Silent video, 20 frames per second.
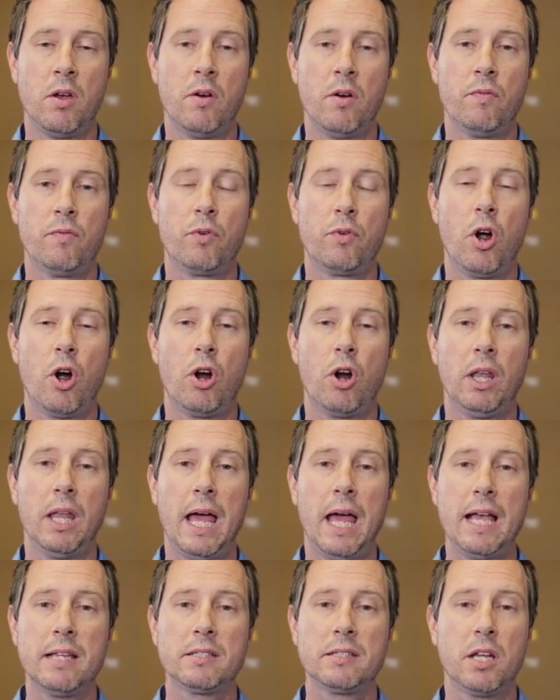For our
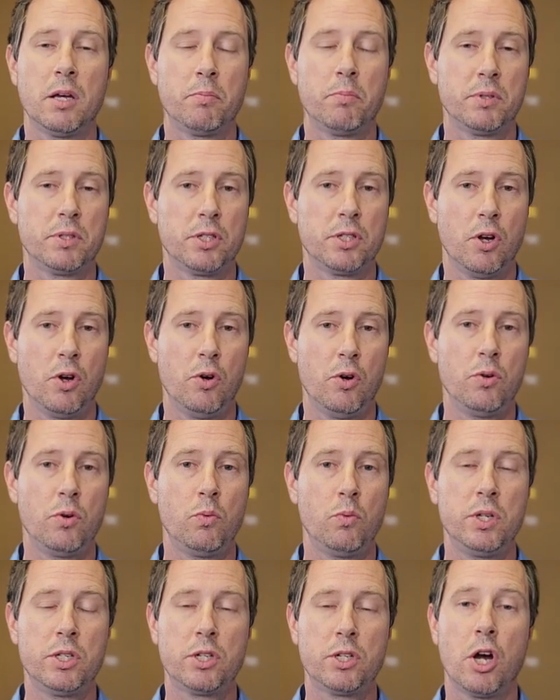last episode,
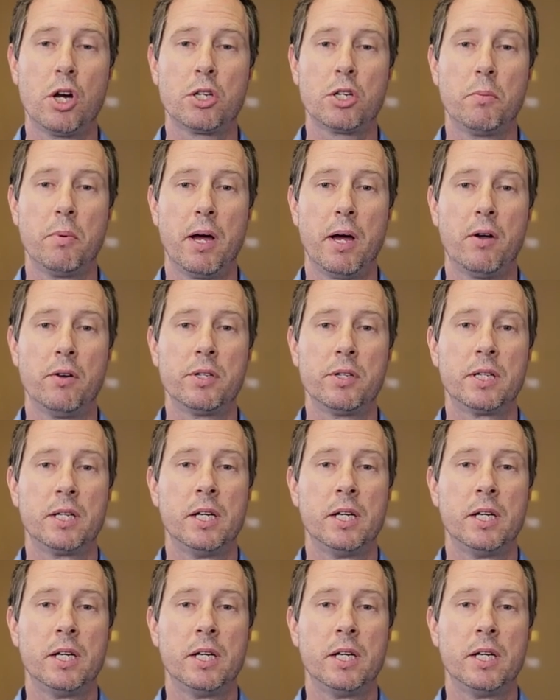we talked about